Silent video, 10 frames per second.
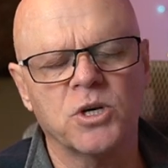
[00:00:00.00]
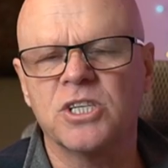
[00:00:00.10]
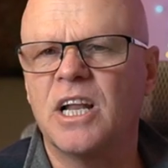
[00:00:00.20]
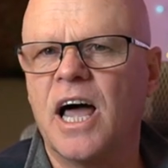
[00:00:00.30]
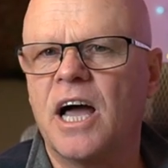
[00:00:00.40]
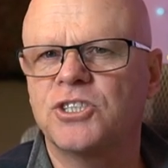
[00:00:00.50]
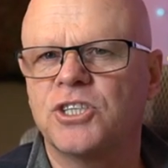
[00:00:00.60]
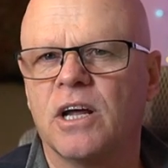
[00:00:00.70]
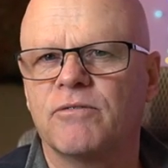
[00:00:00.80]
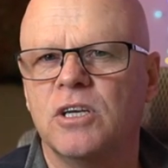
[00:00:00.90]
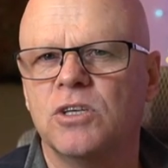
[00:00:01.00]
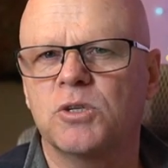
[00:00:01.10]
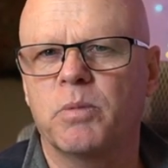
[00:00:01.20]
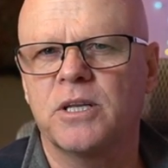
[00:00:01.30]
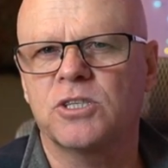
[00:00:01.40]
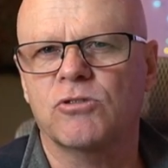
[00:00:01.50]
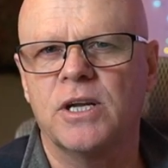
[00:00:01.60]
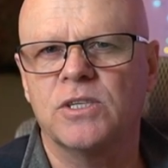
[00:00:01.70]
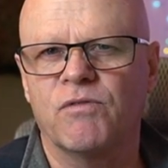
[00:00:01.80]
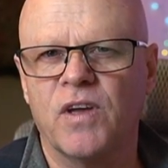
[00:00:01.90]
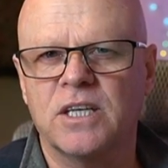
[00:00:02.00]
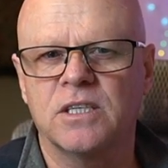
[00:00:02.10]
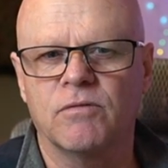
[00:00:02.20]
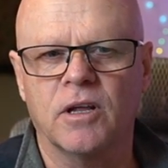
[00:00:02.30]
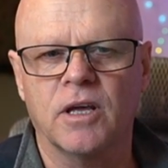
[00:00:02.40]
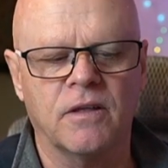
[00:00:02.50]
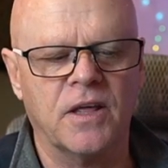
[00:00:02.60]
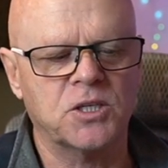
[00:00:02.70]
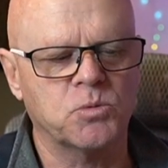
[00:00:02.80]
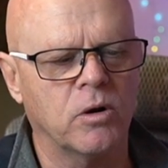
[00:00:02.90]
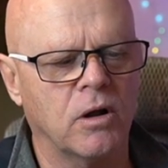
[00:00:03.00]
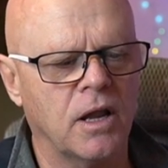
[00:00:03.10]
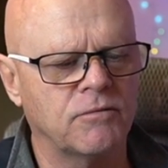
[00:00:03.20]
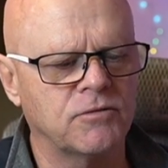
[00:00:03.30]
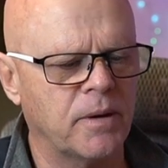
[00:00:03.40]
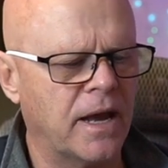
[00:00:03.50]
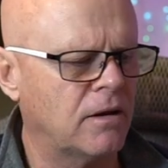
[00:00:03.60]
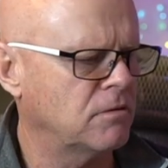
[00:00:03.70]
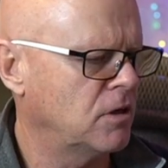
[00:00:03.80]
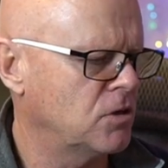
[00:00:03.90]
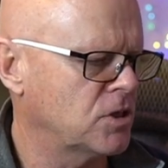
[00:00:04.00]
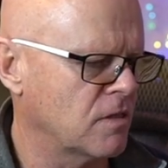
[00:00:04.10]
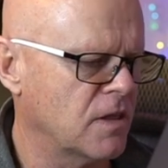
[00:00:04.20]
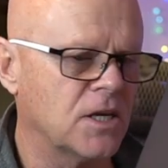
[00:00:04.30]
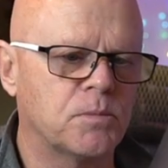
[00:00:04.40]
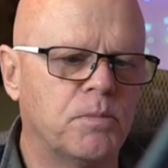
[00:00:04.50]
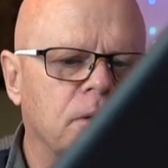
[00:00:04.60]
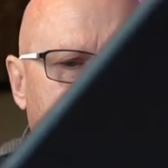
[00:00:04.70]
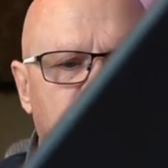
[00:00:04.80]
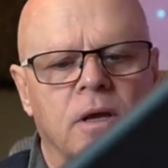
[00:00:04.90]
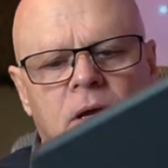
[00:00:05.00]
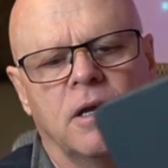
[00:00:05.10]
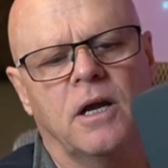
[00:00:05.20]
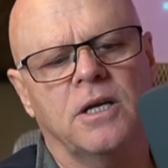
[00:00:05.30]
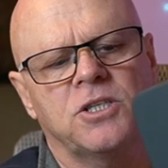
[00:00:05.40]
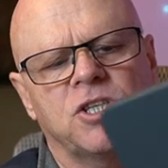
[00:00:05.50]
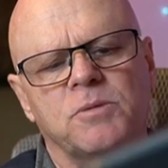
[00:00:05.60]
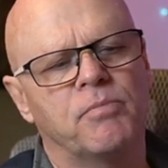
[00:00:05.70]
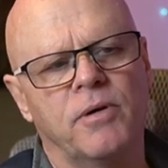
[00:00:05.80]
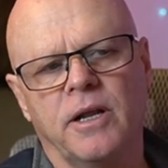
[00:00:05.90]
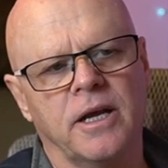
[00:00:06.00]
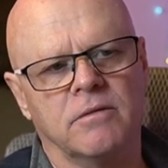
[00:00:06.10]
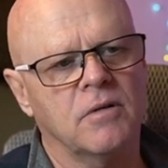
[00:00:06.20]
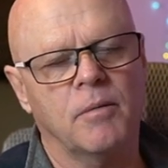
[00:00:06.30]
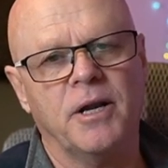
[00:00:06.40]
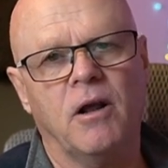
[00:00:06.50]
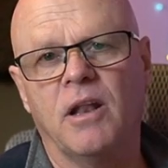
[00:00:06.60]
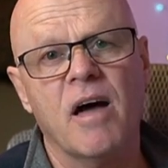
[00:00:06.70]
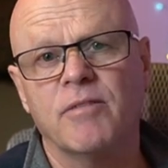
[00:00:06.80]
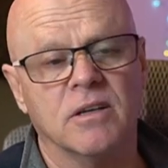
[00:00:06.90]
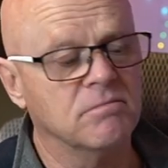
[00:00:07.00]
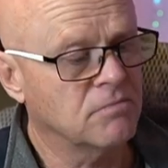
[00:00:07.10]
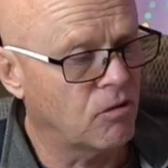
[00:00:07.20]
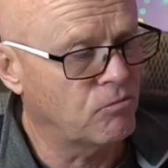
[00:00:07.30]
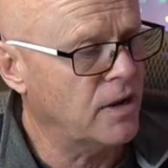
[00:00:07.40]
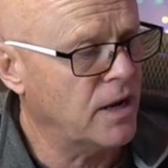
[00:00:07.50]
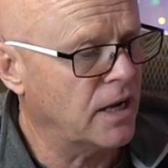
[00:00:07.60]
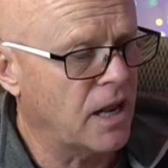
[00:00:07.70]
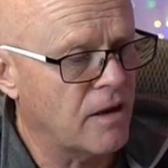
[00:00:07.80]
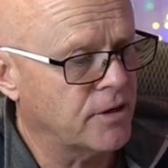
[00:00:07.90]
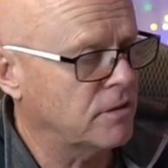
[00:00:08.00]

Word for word: wasn't large enough to use split screens effectively. And that's what I loved about using this. But, you know, it's just brilliant. I mean, I love it. I really love